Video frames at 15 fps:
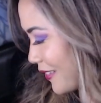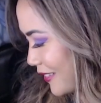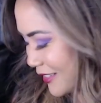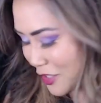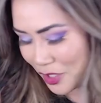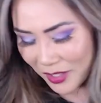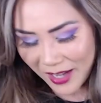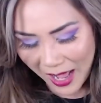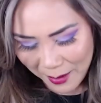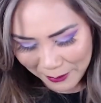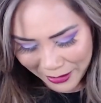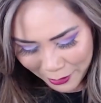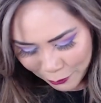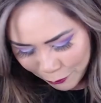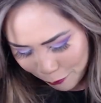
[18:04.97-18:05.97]
Should I
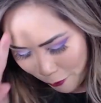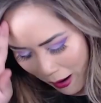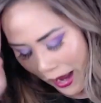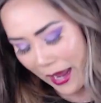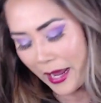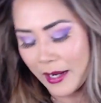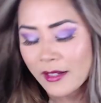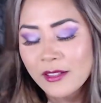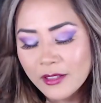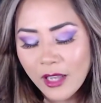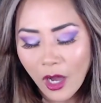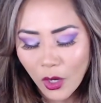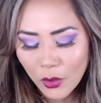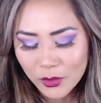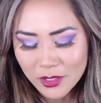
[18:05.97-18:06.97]
be afraid?
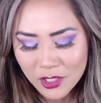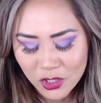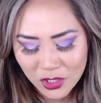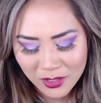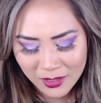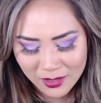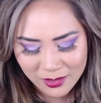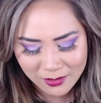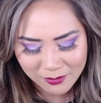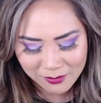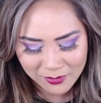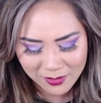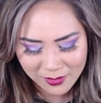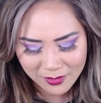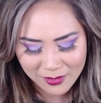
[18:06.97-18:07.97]
No, it's just.
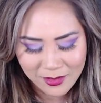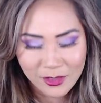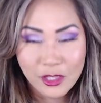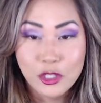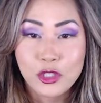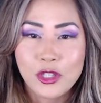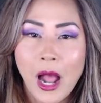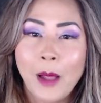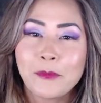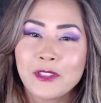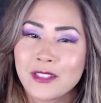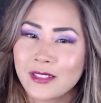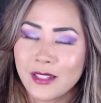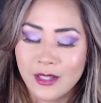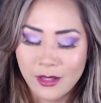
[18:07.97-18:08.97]
I'm
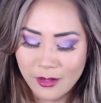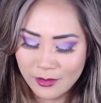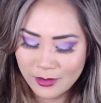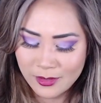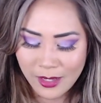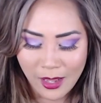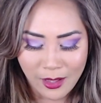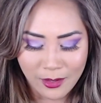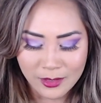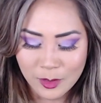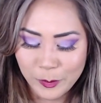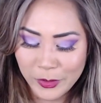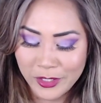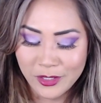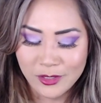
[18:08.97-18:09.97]
just gonna say it's
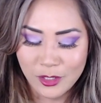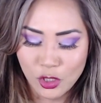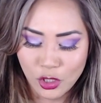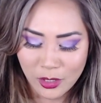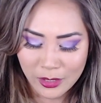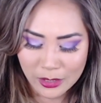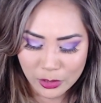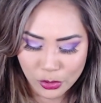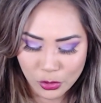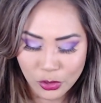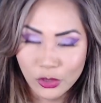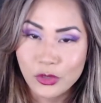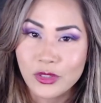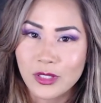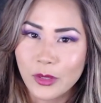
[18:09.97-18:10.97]
because the chicken's
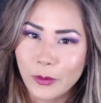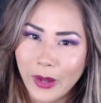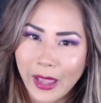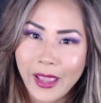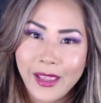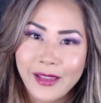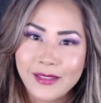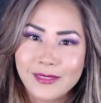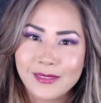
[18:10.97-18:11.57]
juicy, right?